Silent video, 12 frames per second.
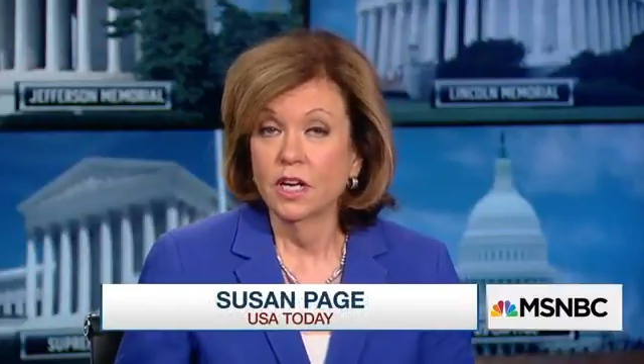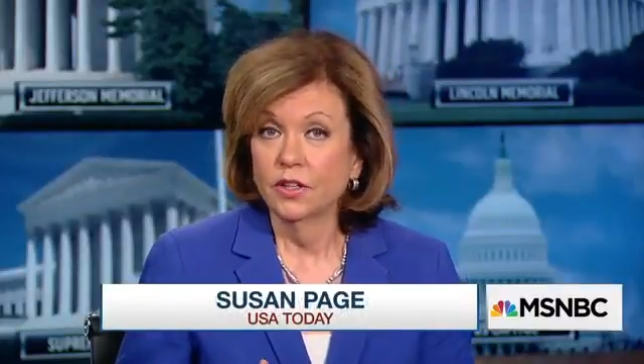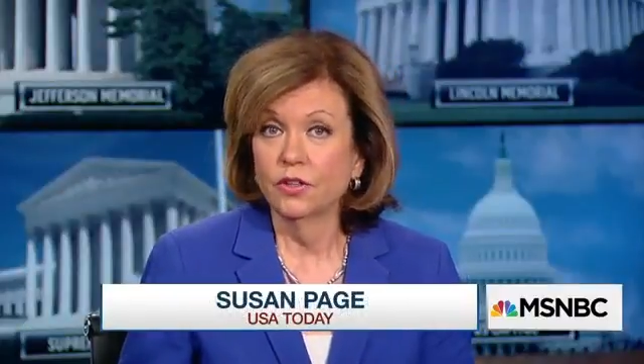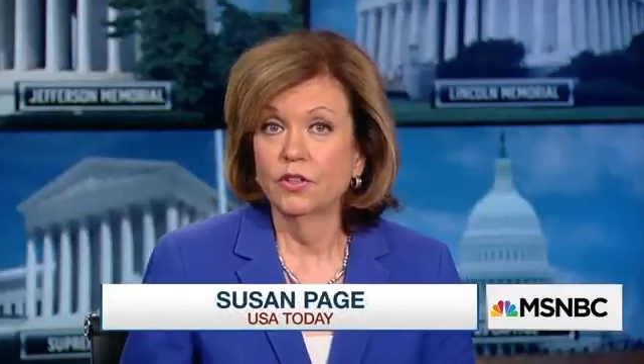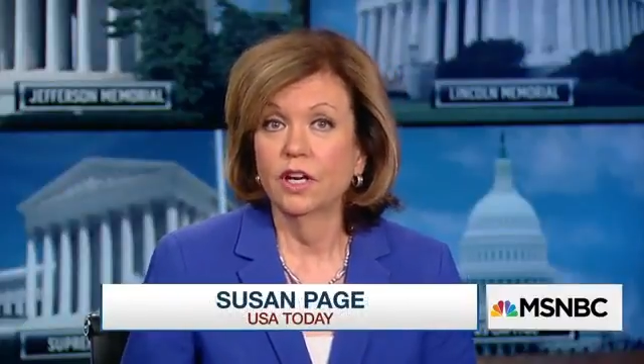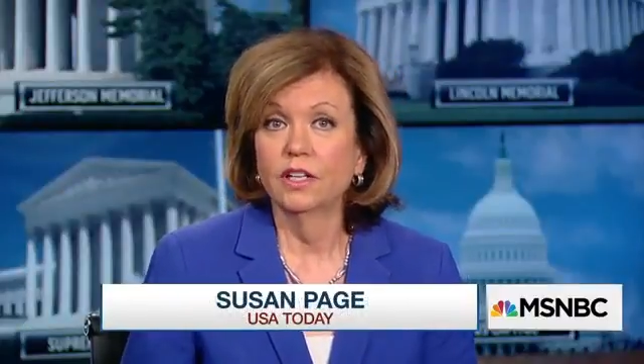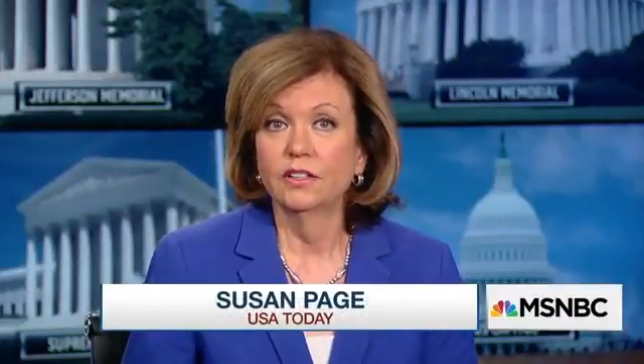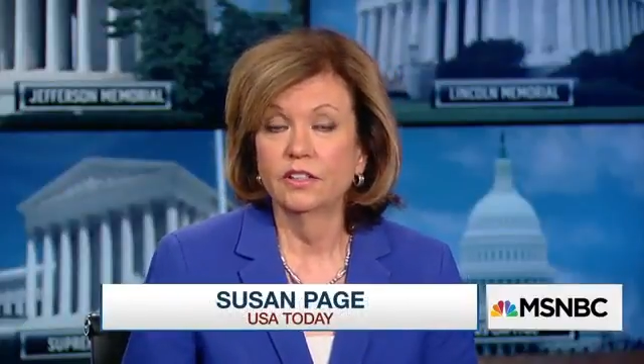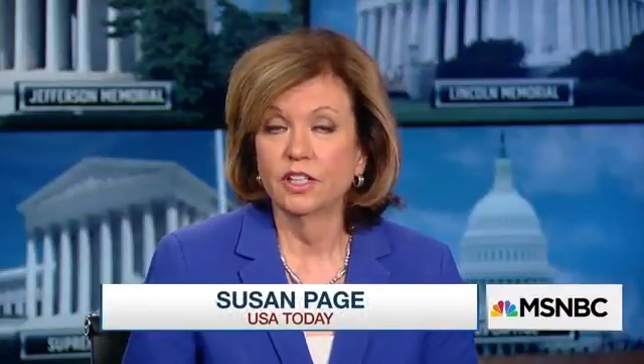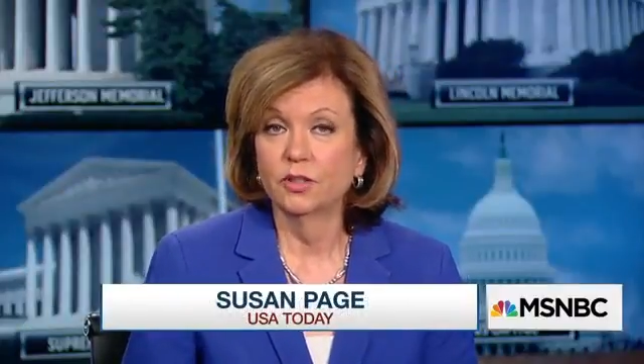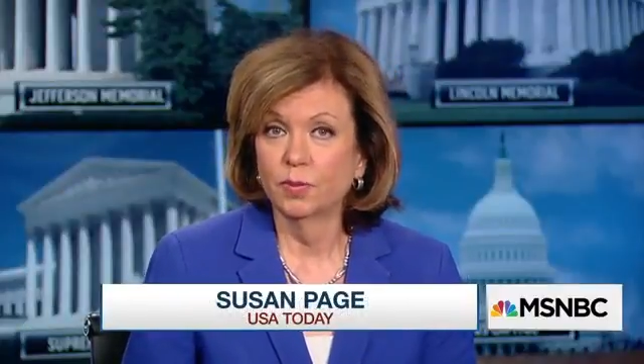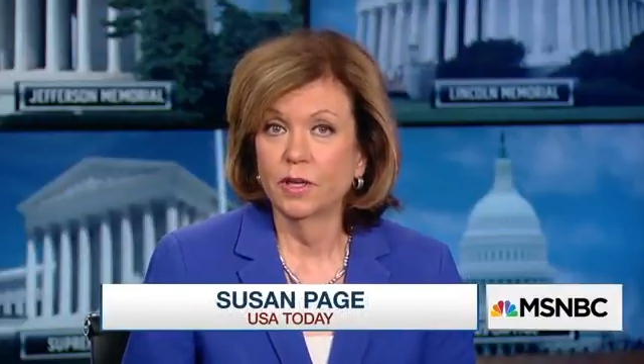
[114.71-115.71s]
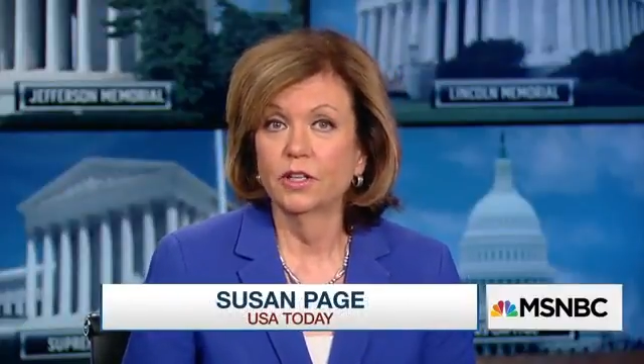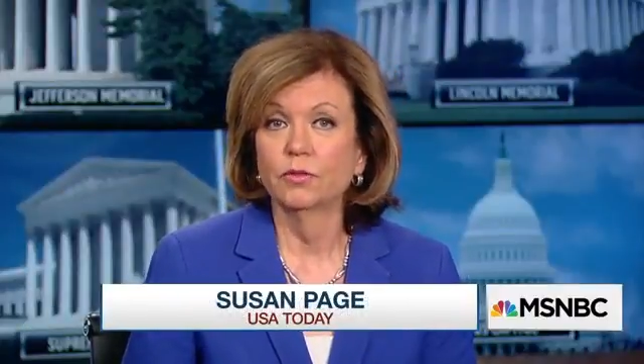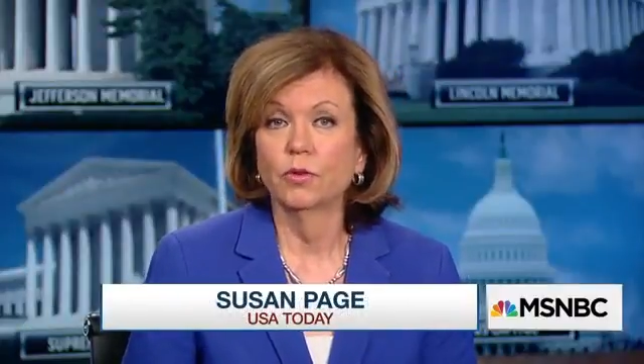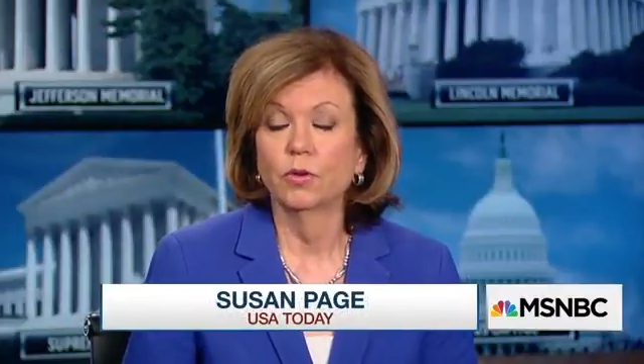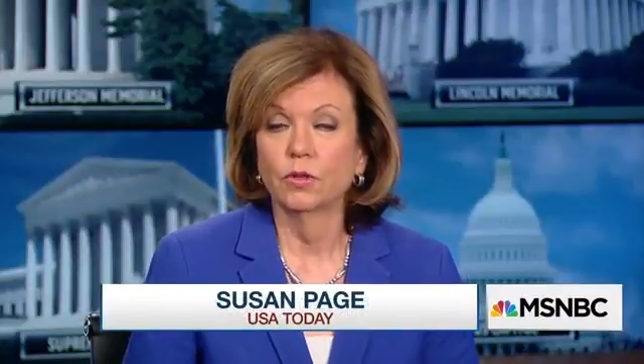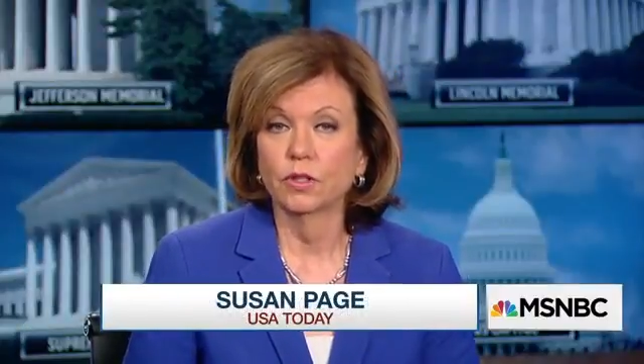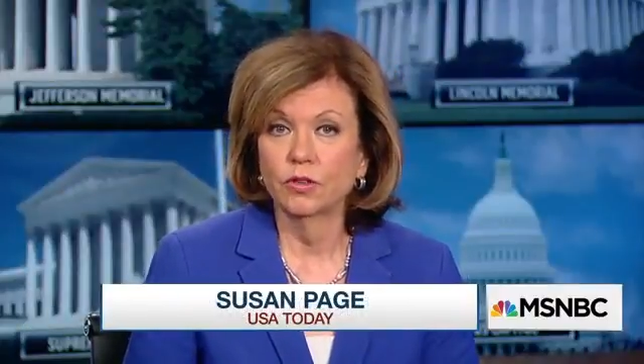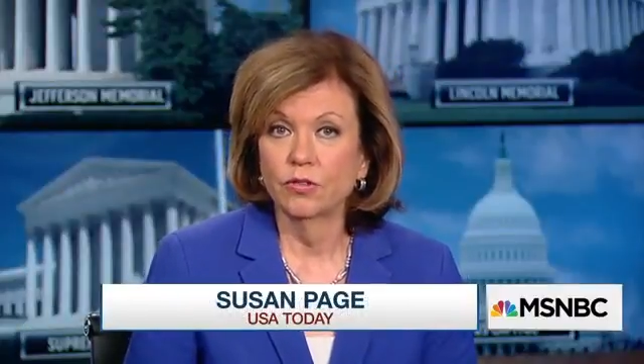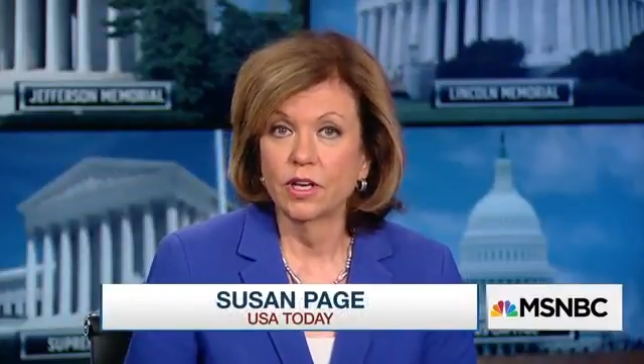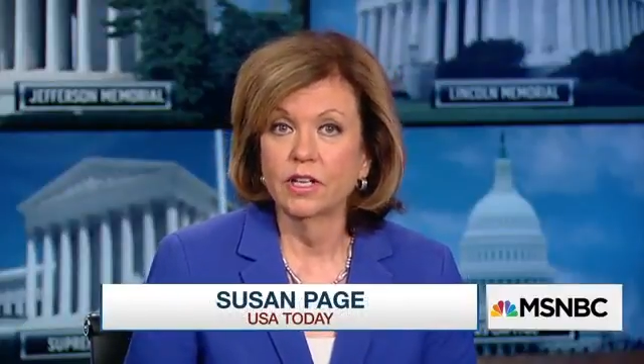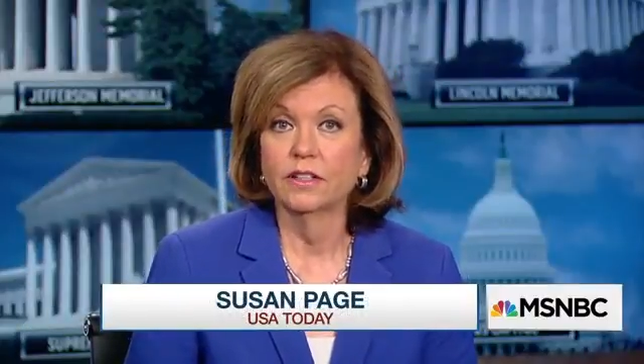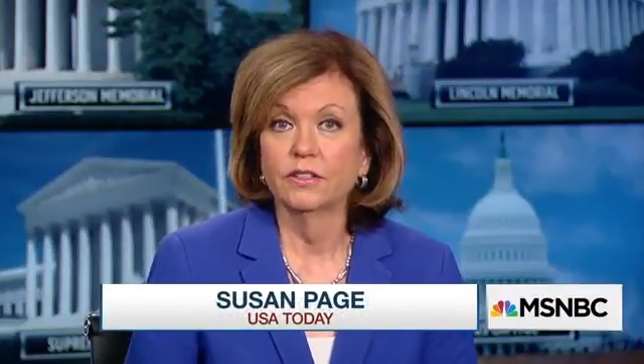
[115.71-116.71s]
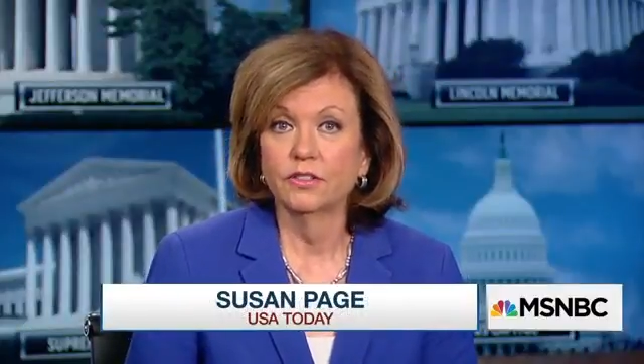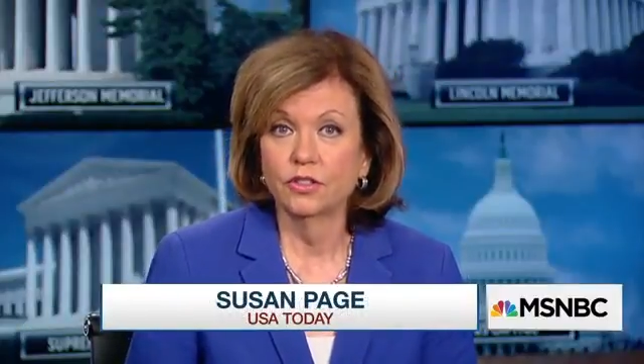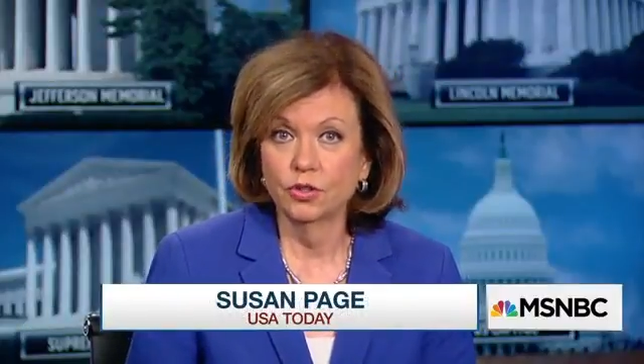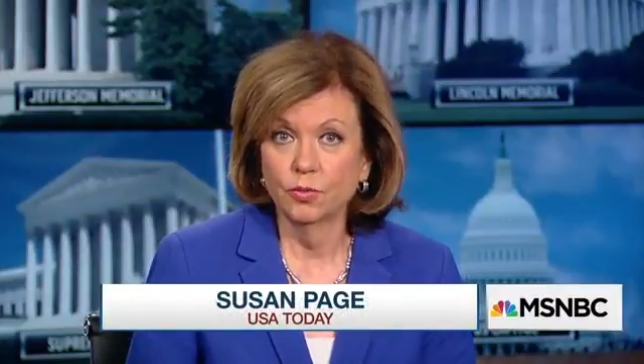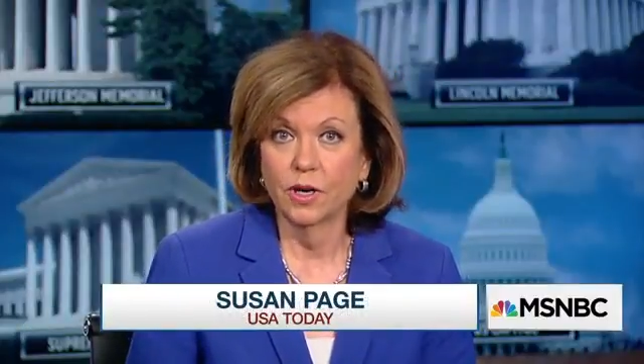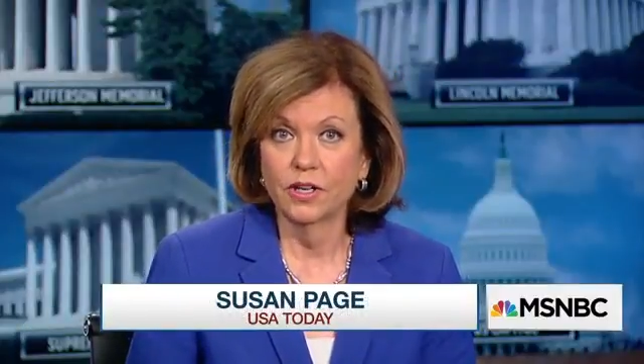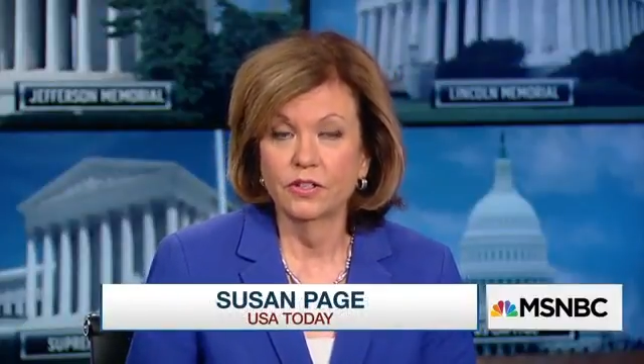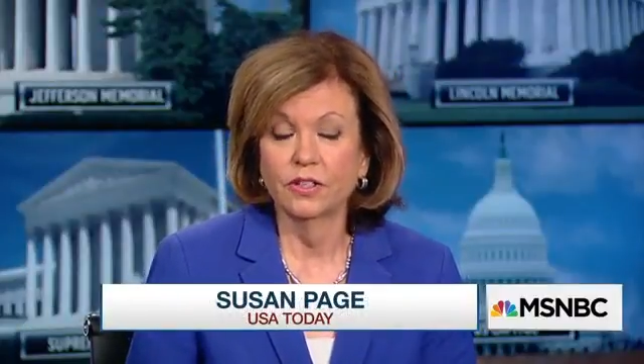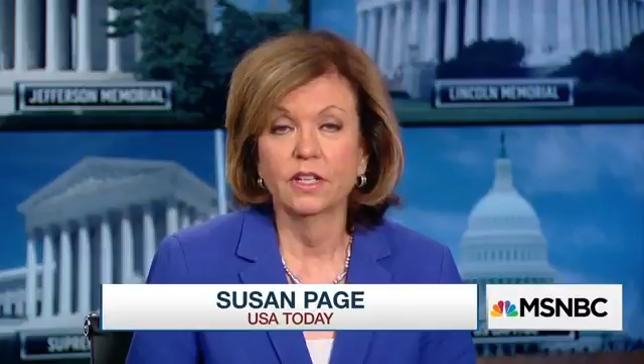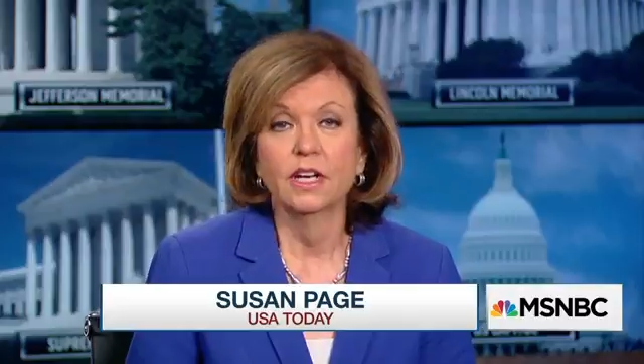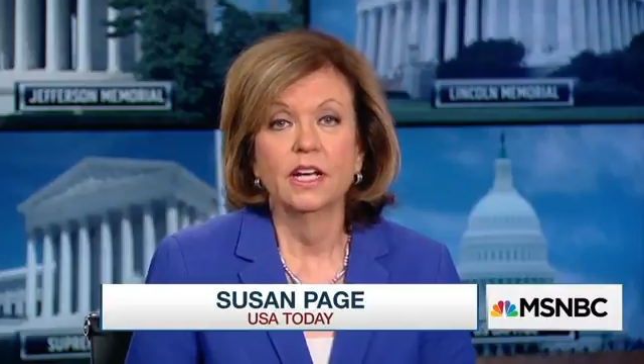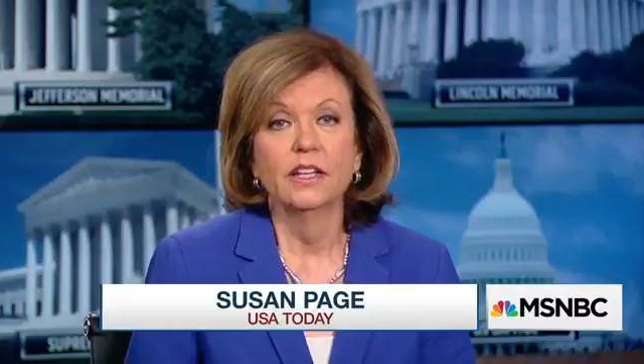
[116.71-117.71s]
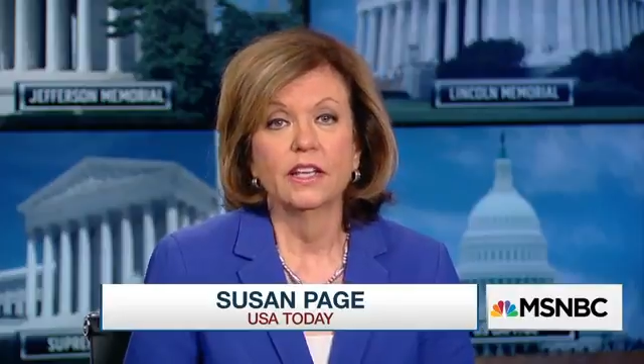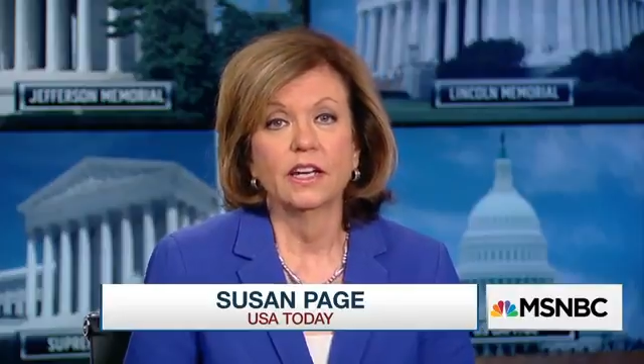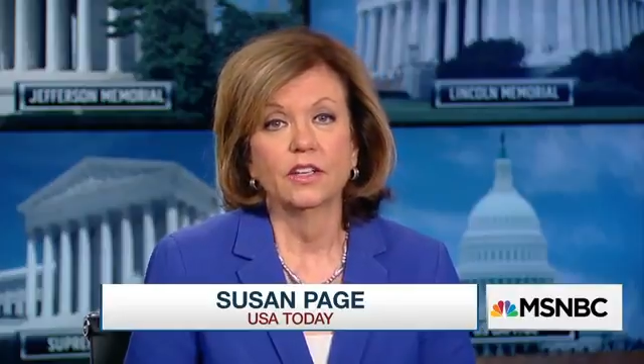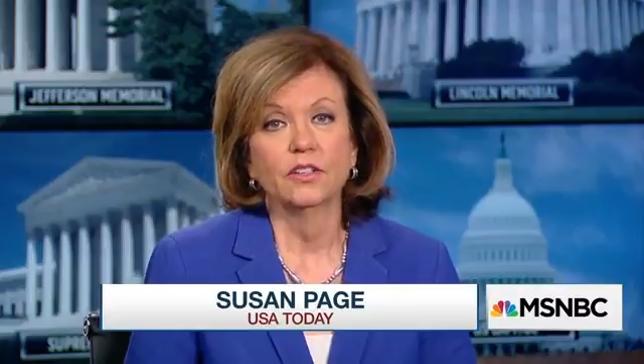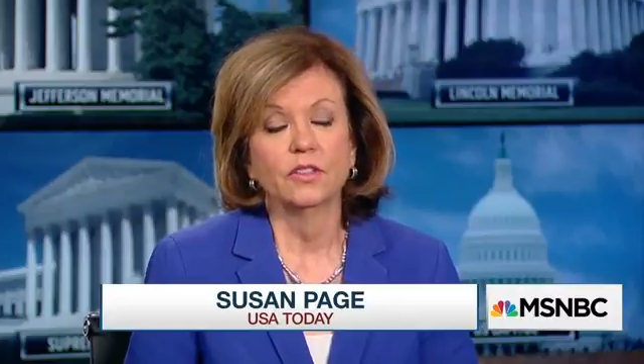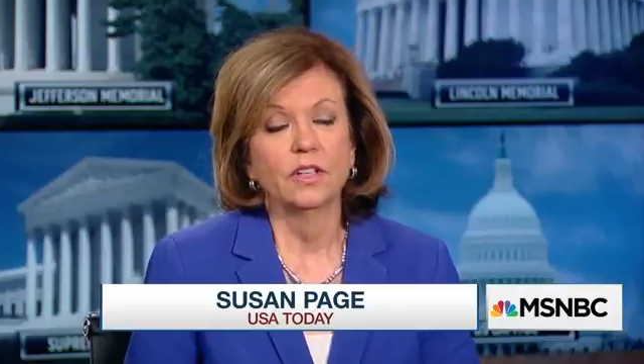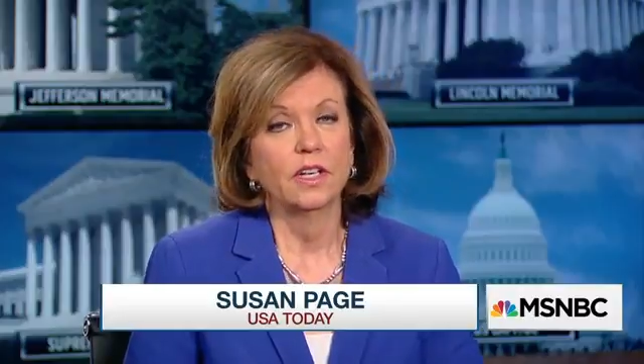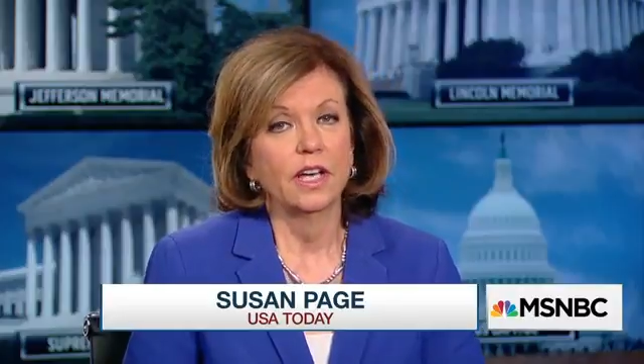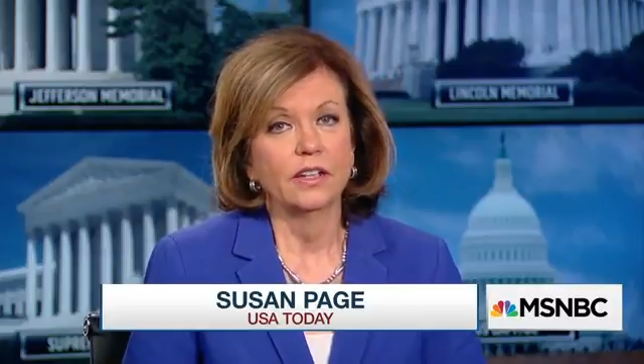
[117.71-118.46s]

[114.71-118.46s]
the United States played a role in creating the situation that has